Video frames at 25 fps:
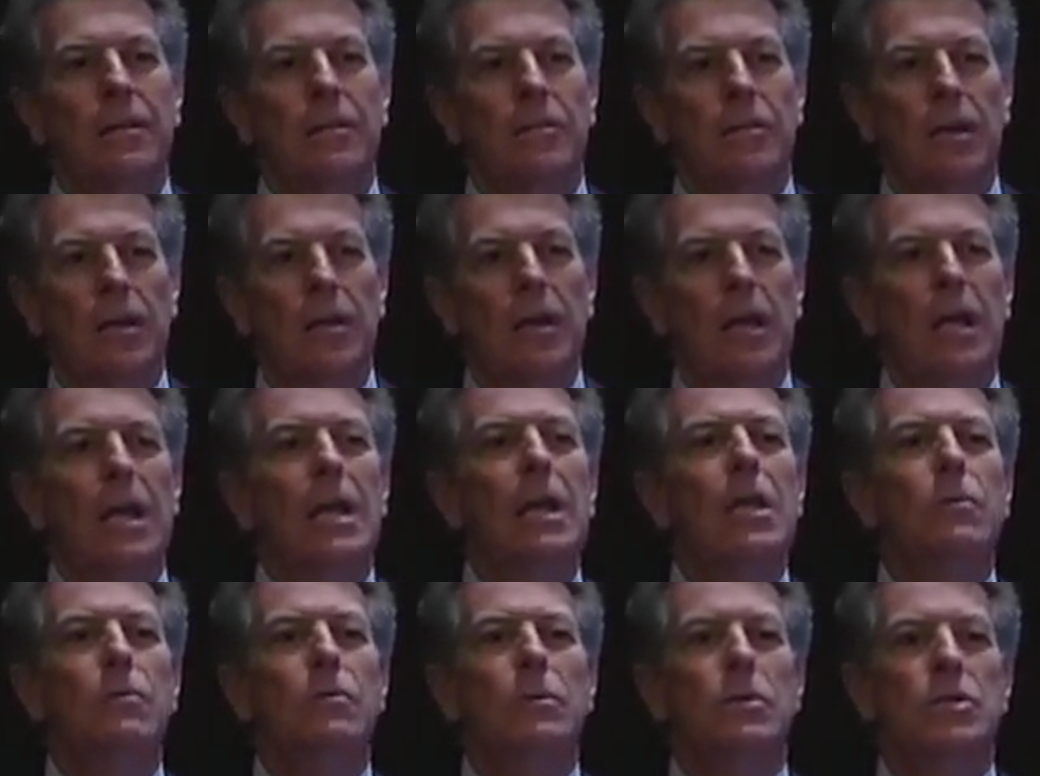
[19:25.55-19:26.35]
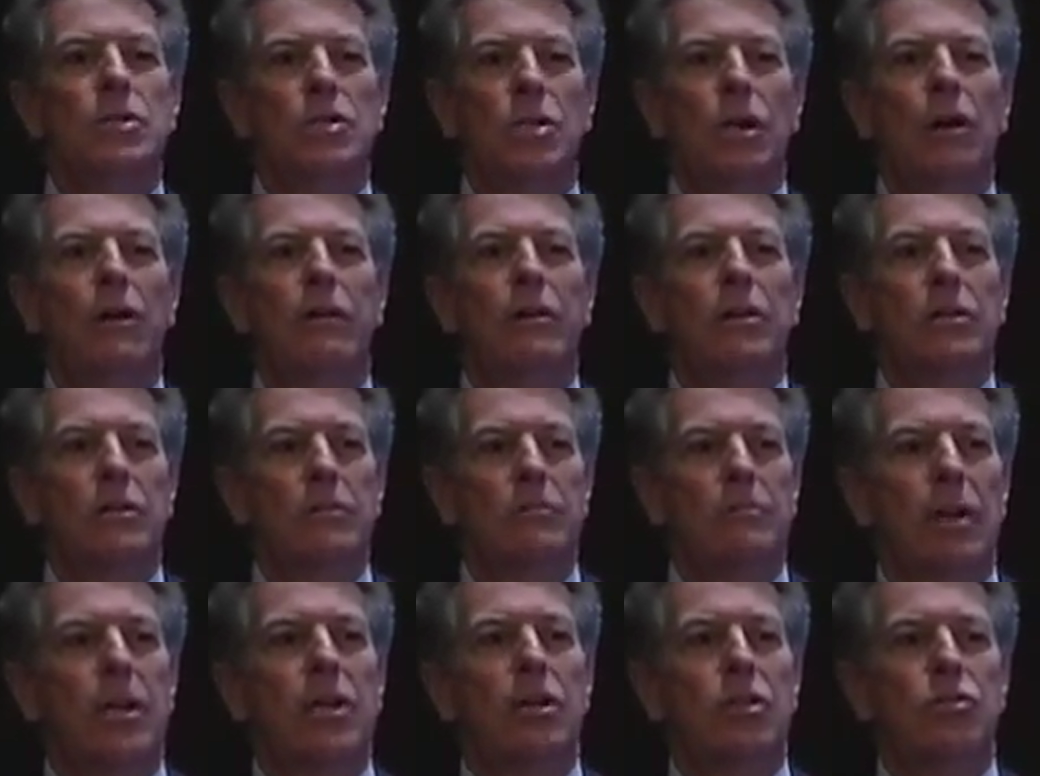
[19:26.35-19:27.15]
that he was going
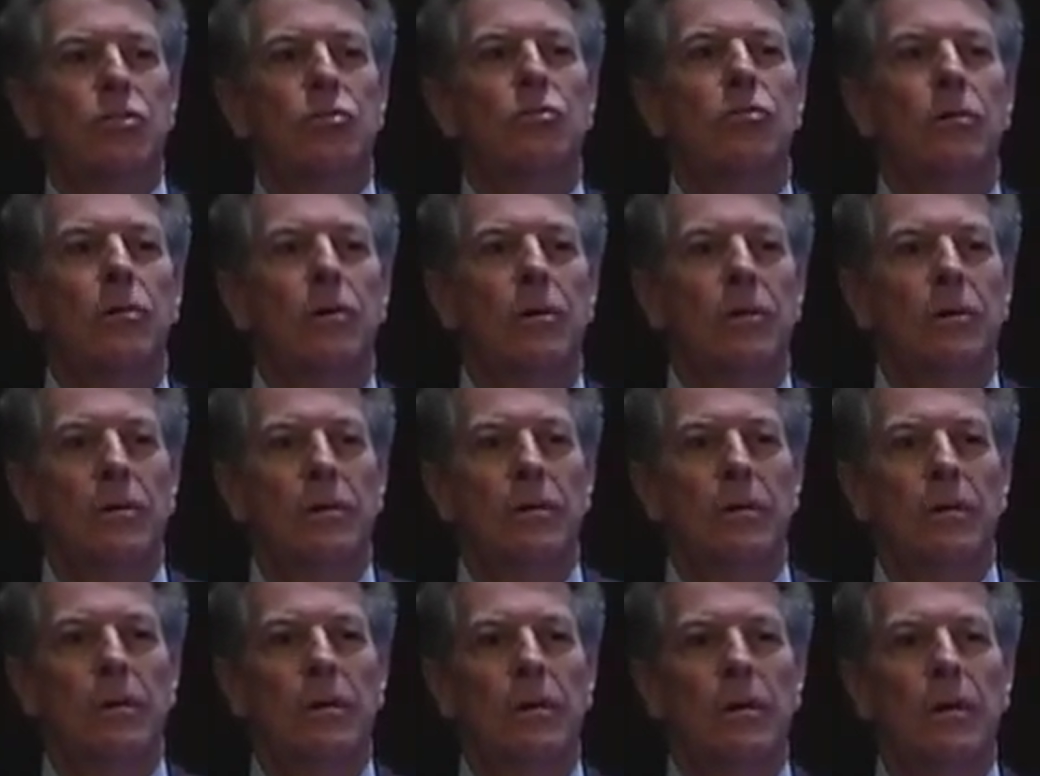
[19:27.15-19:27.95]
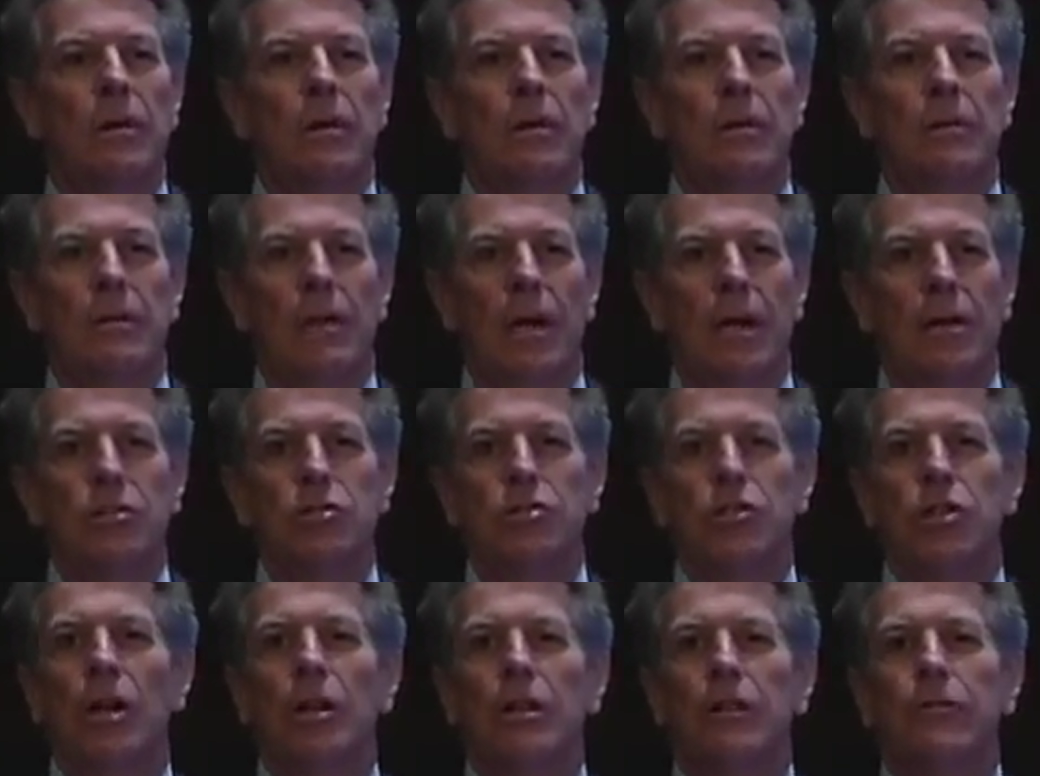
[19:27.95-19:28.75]
to make sure that
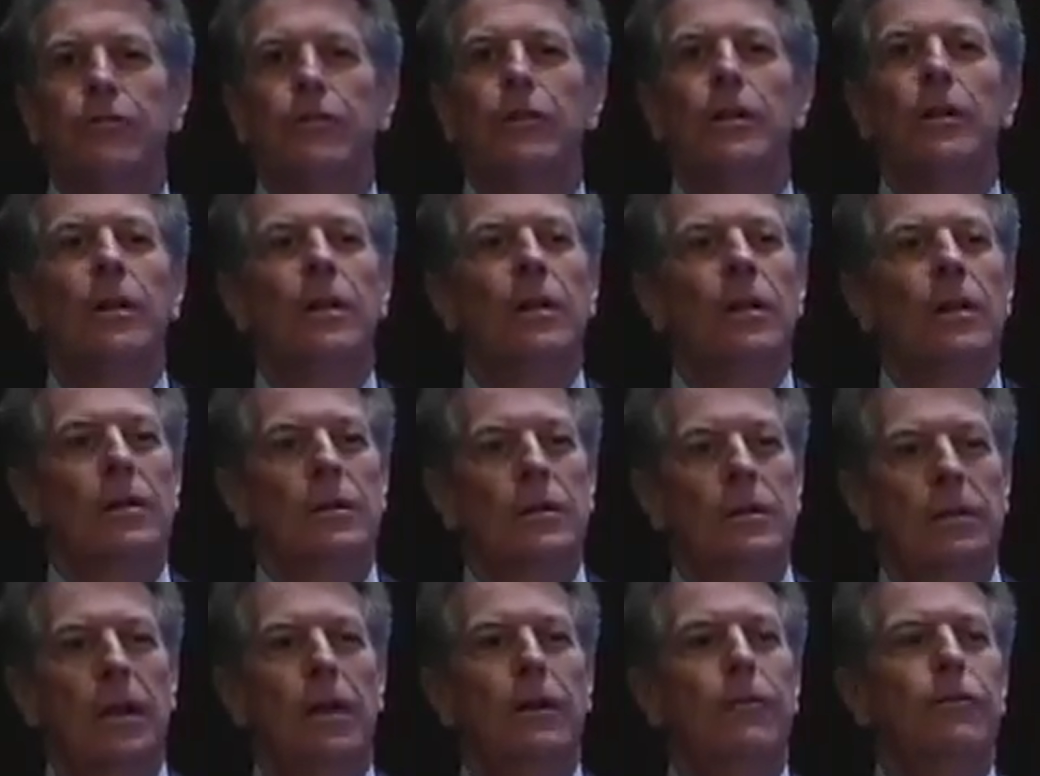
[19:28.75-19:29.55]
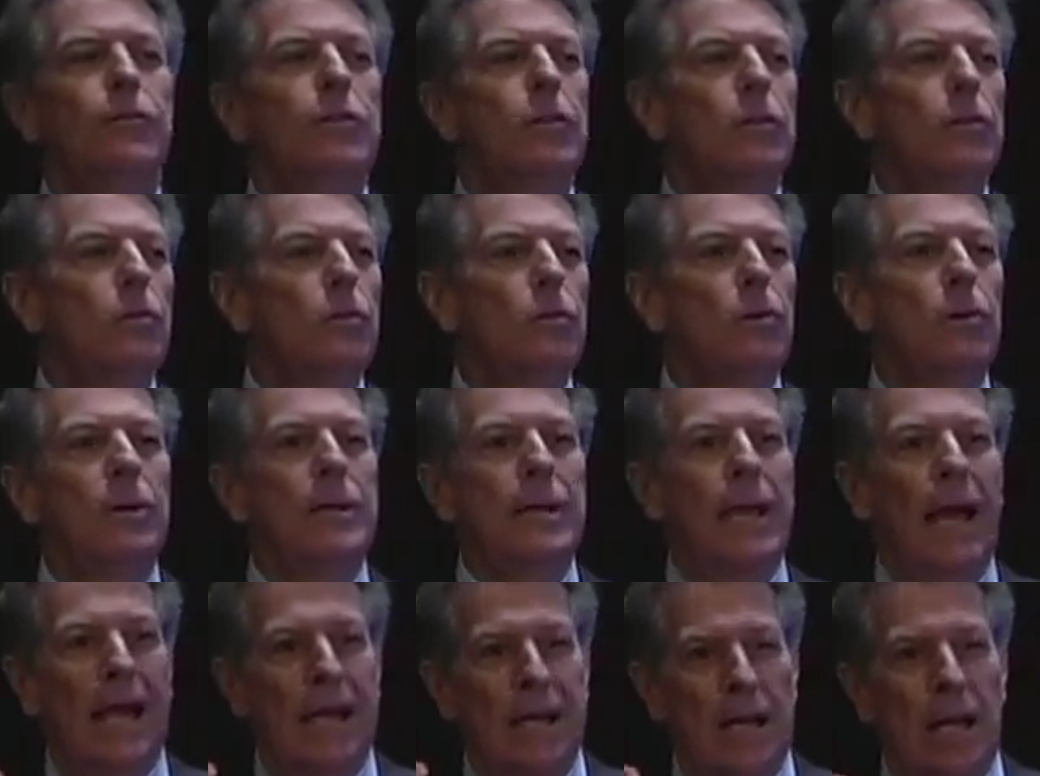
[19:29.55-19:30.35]
Jennifer loved the
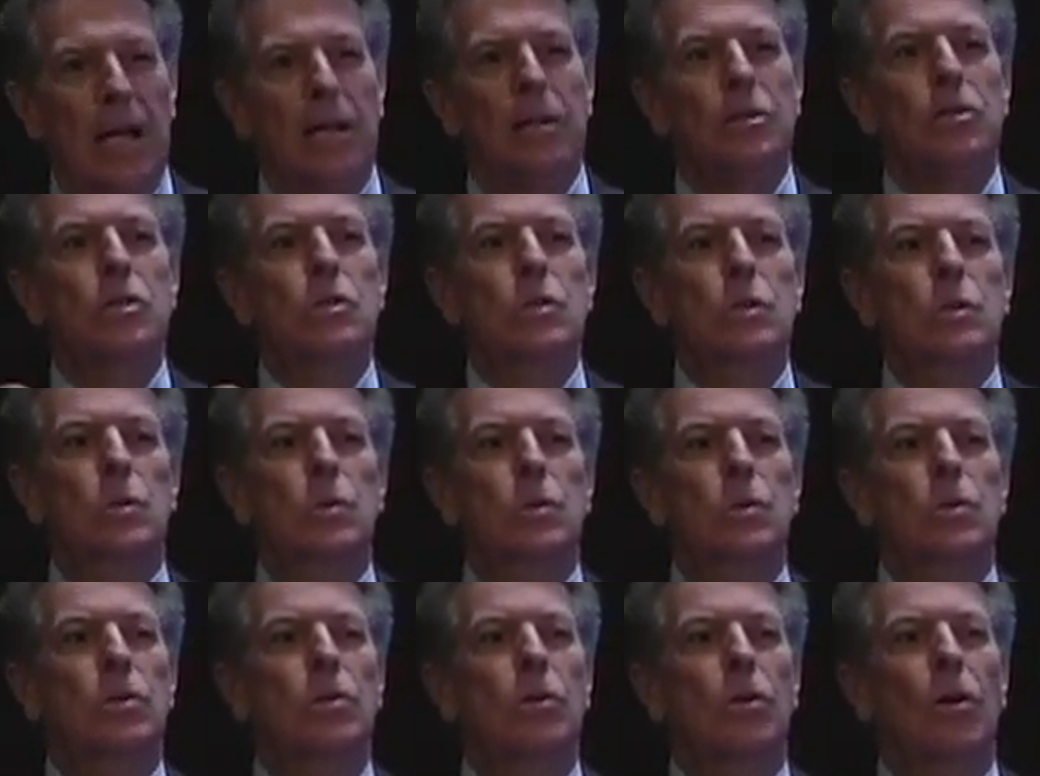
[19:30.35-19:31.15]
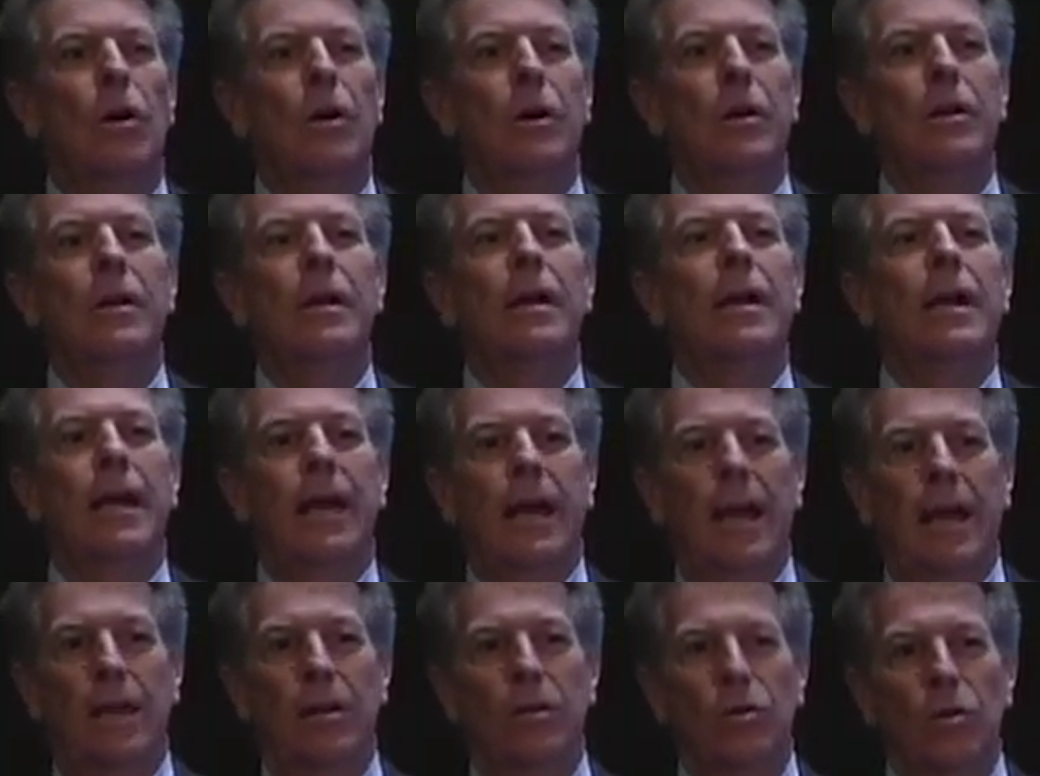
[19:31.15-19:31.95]
Lord and understood God
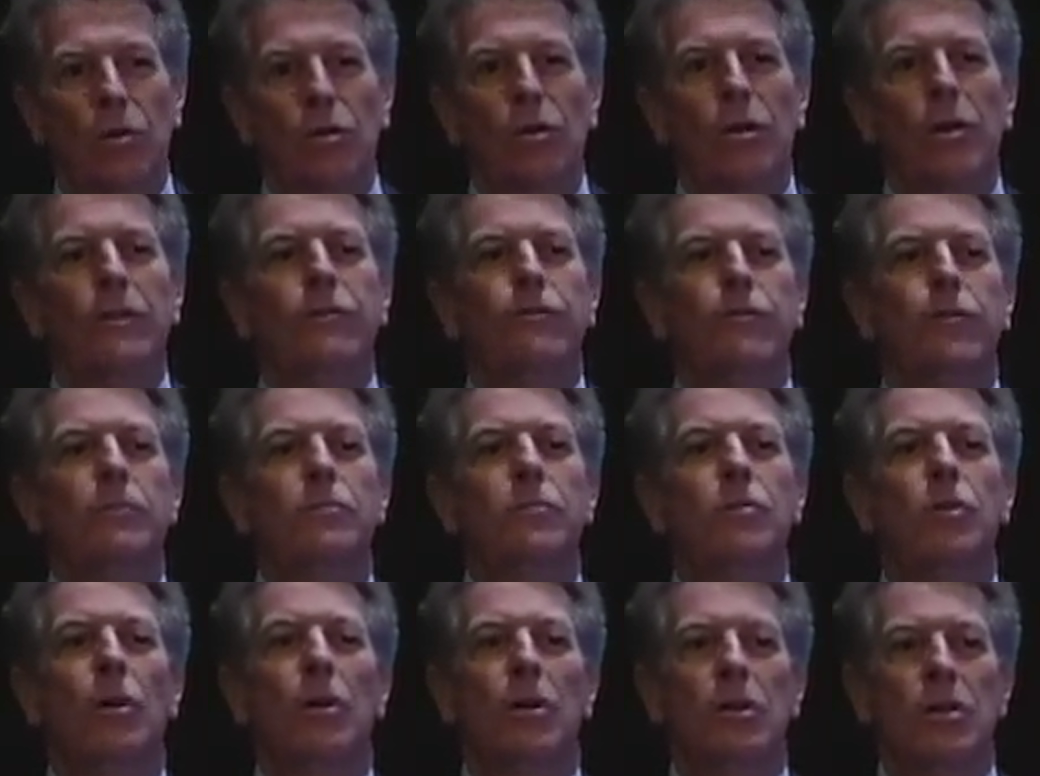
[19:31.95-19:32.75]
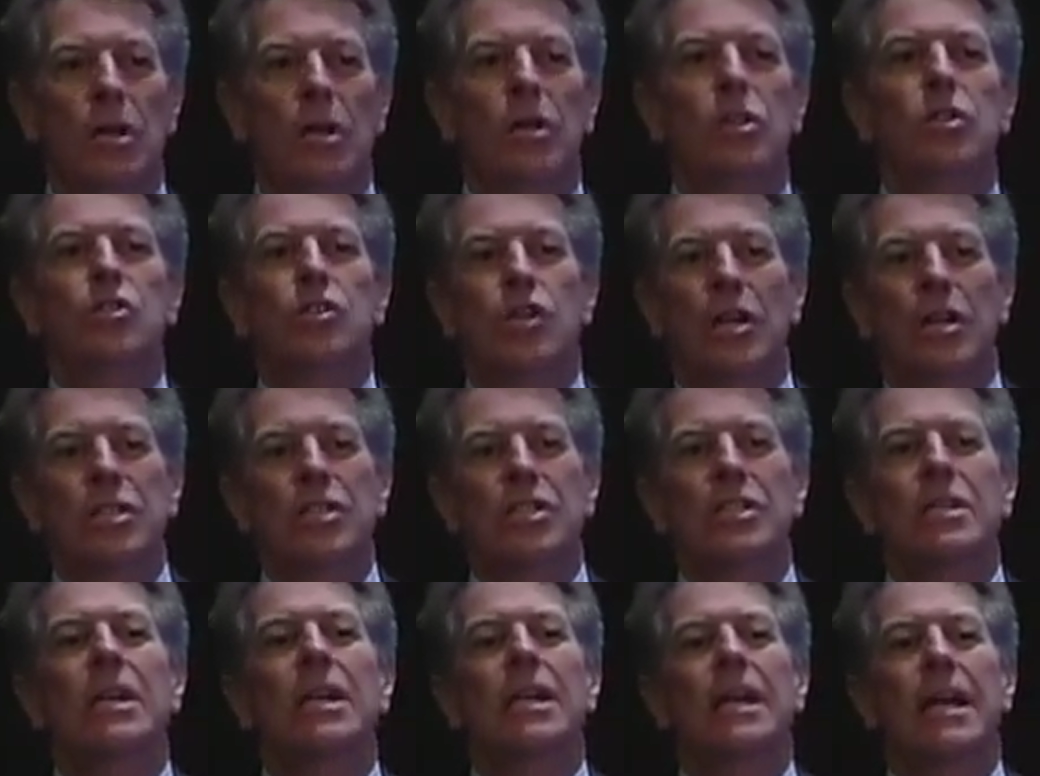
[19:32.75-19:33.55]
and heard from God
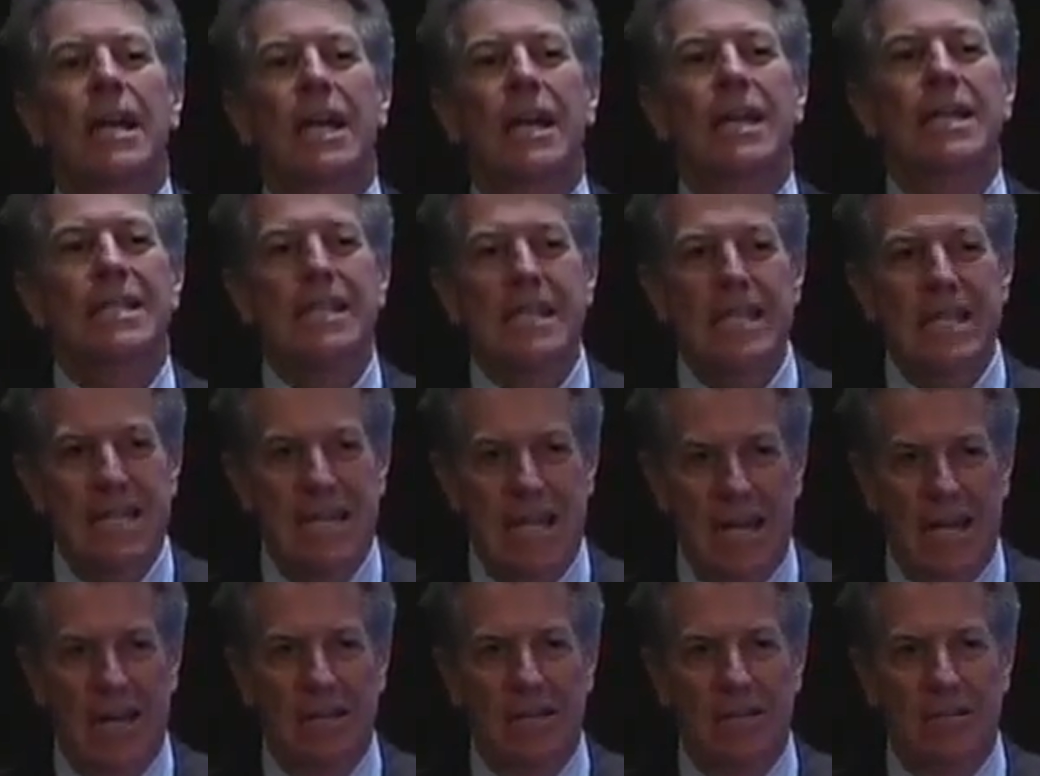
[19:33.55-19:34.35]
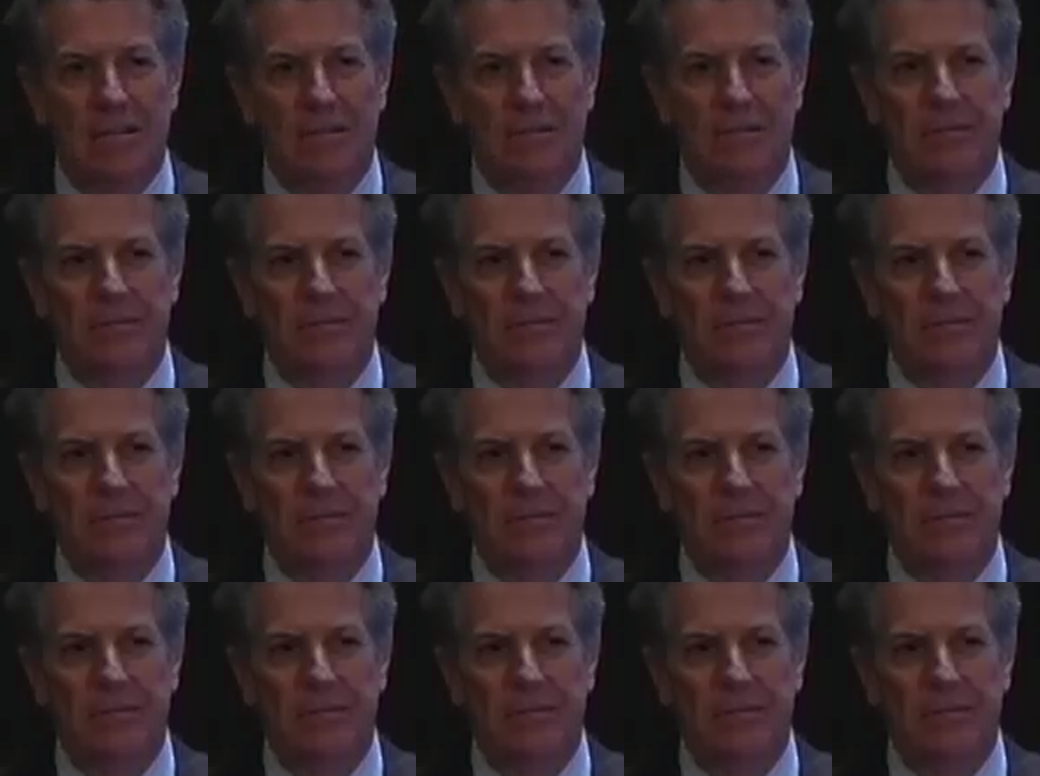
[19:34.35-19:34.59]
just as he had.